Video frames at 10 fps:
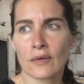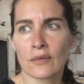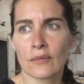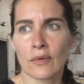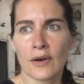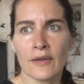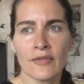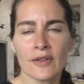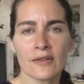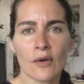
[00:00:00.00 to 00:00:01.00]
What if
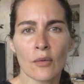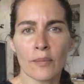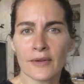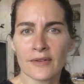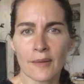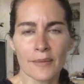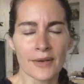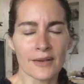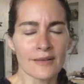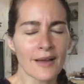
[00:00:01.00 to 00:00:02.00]
this opens up an
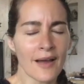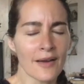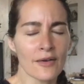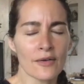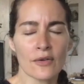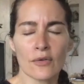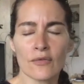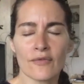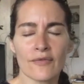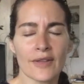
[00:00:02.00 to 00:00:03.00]
entire new
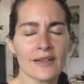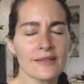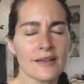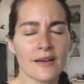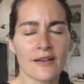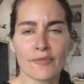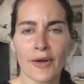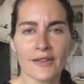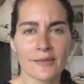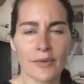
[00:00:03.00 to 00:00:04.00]
vista of
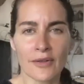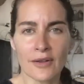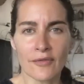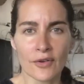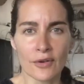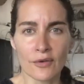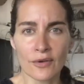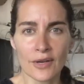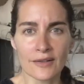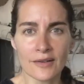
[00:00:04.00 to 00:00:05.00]
possibility for you
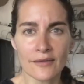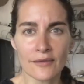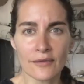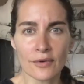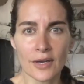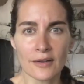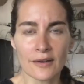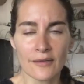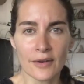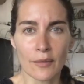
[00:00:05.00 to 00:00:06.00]

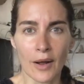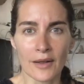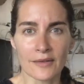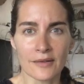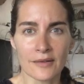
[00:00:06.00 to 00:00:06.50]
creativity-wise?